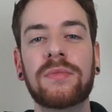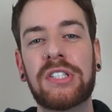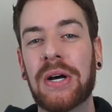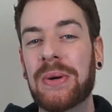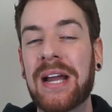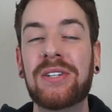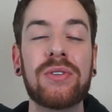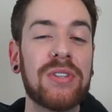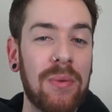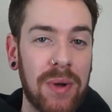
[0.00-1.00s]
So,
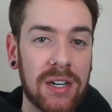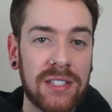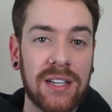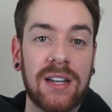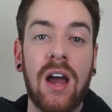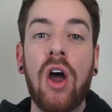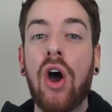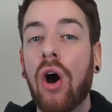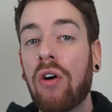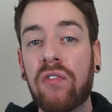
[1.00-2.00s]
Angels on Bare Skin.
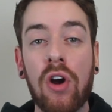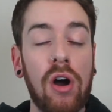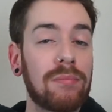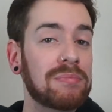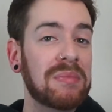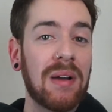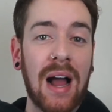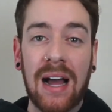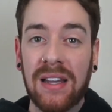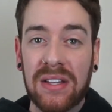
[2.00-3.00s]
Overall,
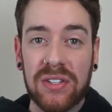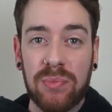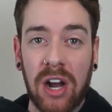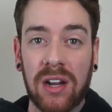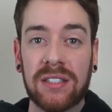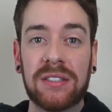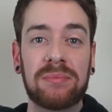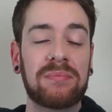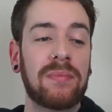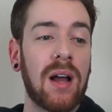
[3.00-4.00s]
I like this product.
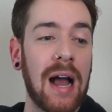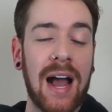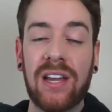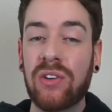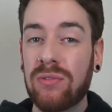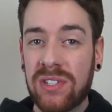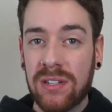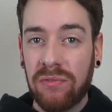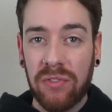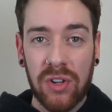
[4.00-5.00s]
I used
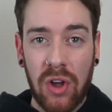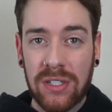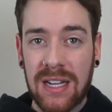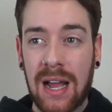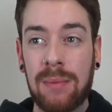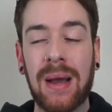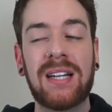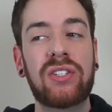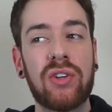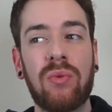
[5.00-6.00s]
it for a long time. I
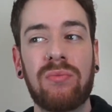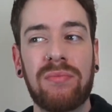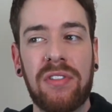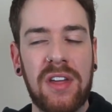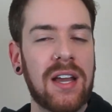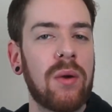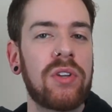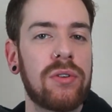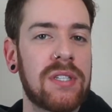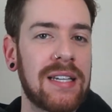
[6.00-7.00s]
don't think I would
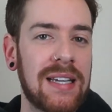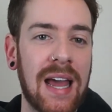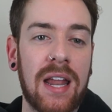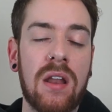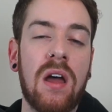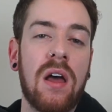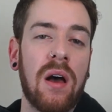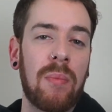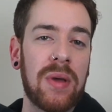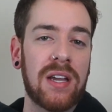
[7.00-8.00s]
use it again.
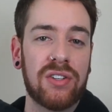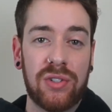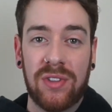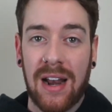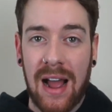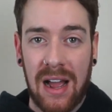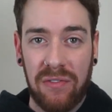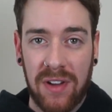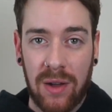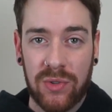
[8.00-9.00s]
A big issue that I
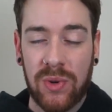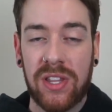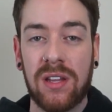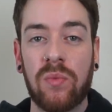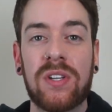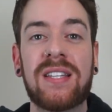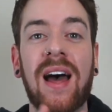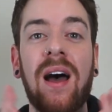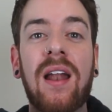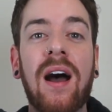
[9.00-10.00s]
found with it was
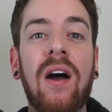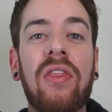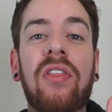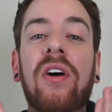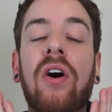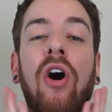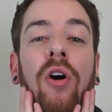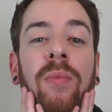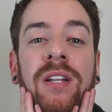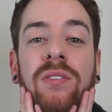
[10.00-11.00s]
that the
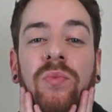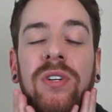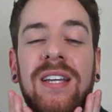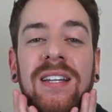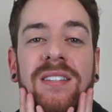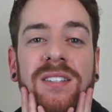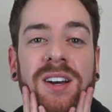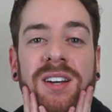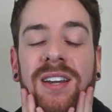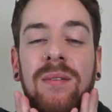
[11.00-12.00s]
almond would get
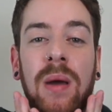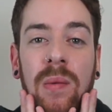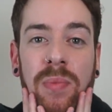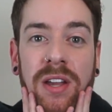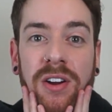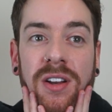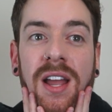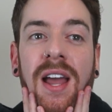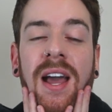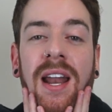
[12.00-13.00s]
stuck in my beard,
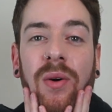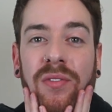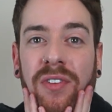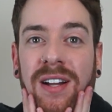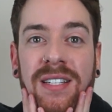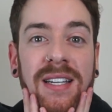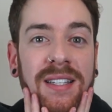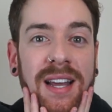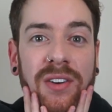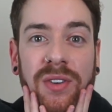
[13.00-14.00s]
and I would find like
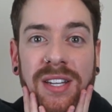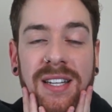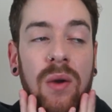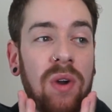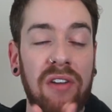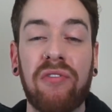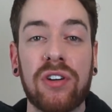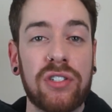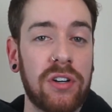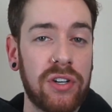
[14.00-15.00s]
later in the day, when I
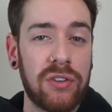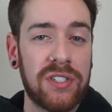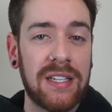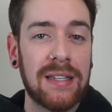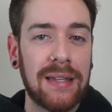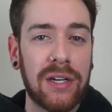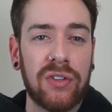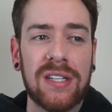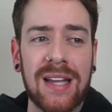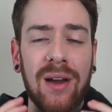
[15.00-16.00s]
first started using it, later in
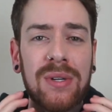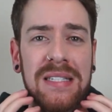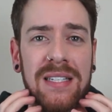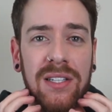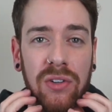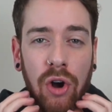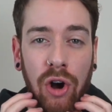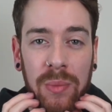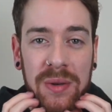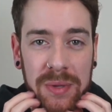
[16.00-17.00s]
the day, I would see little
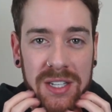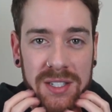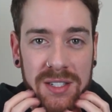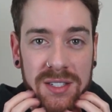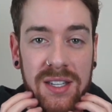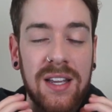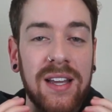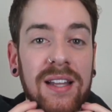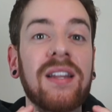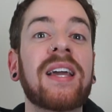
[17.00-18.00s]
almond pieces
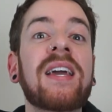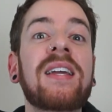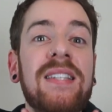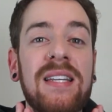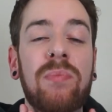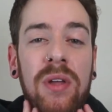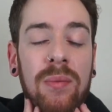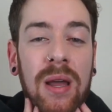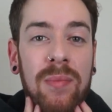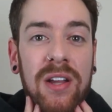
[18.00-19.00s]
like deep in
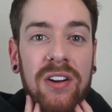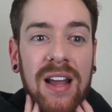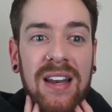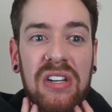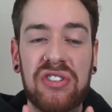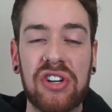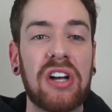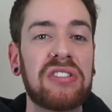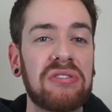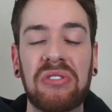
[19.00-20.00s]
my beard, and it
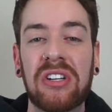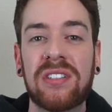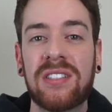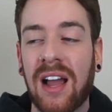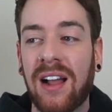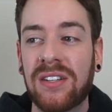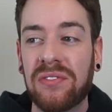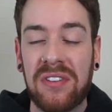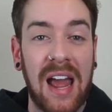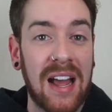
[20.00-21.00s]
just looked kind
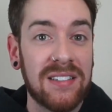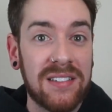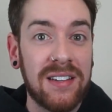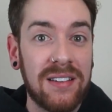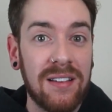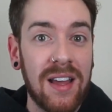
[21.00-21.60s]
of nasty.